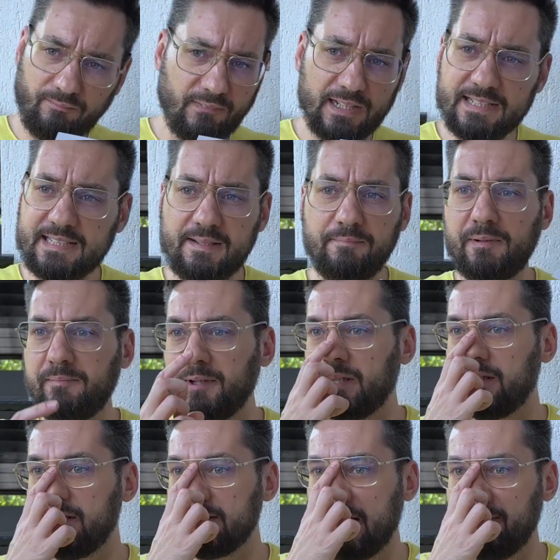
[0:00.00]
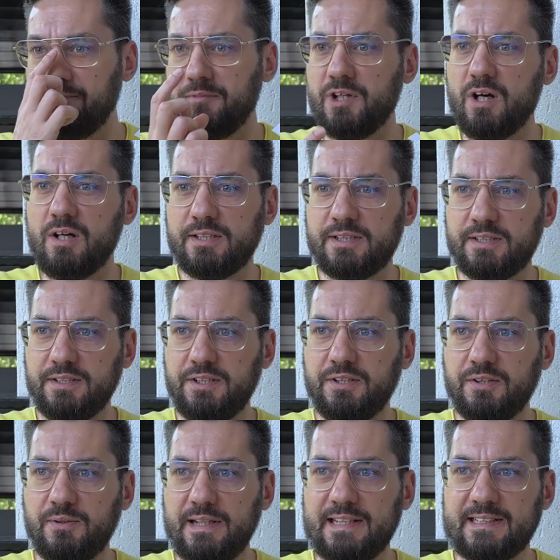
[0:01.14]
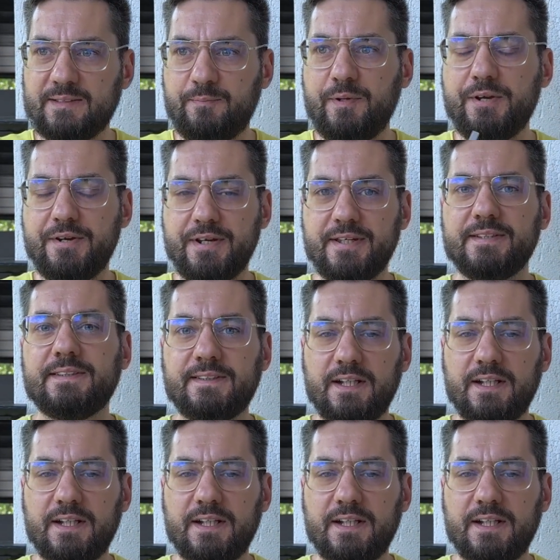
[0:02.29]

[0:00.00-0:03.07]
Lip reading: simply because I'm not, experienced